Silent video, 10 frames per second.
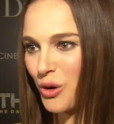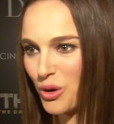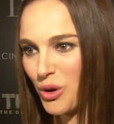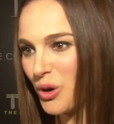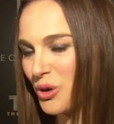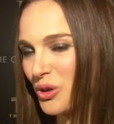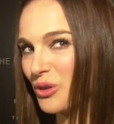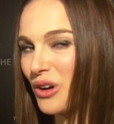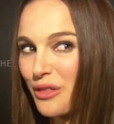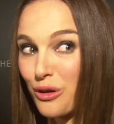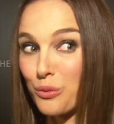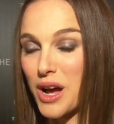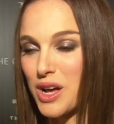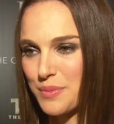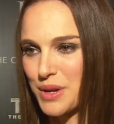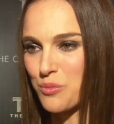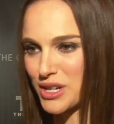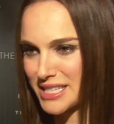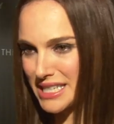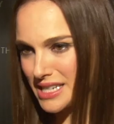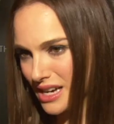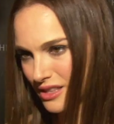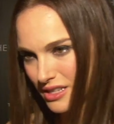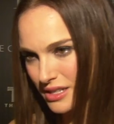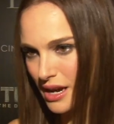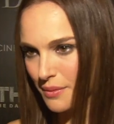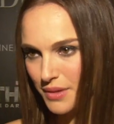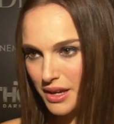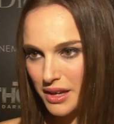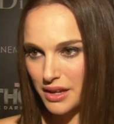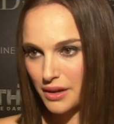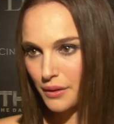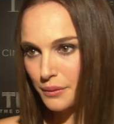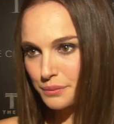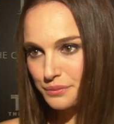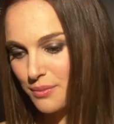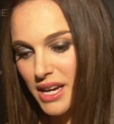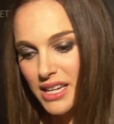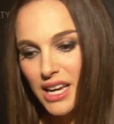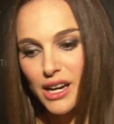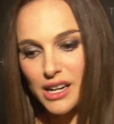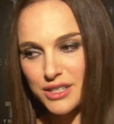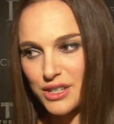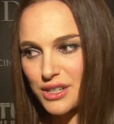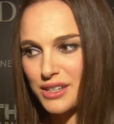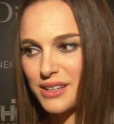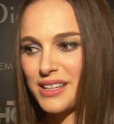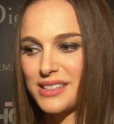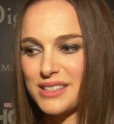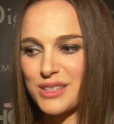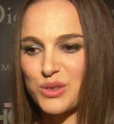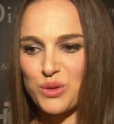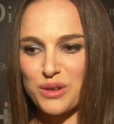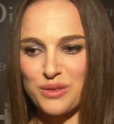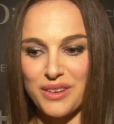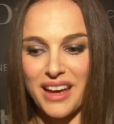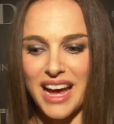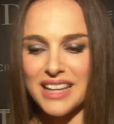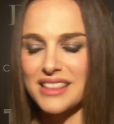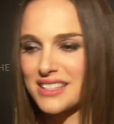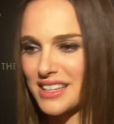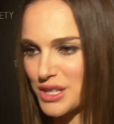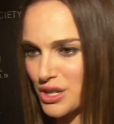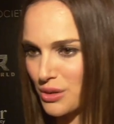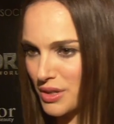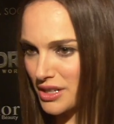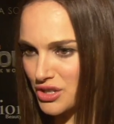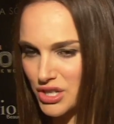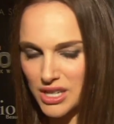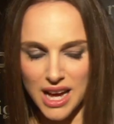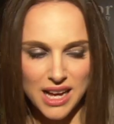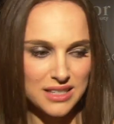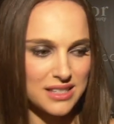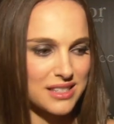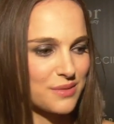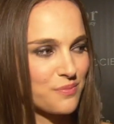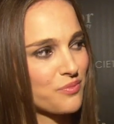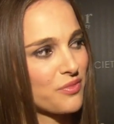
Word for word: whole whole other realm in more detail this time. My character is sort of at the center because she has